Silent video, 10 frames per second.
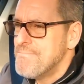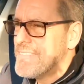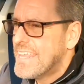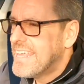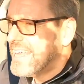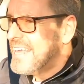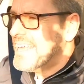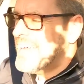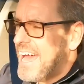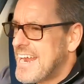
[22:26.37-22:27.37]

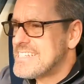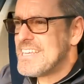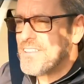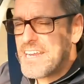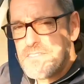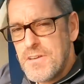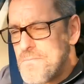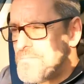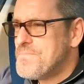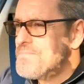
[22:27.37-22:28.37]
And I'll see you on the next
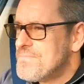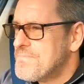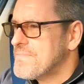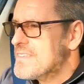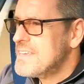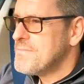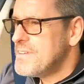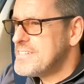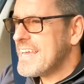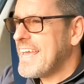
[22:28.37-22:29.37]
film.
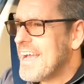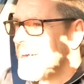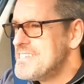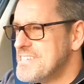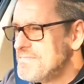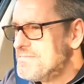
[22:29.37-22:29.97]
You take care, guys.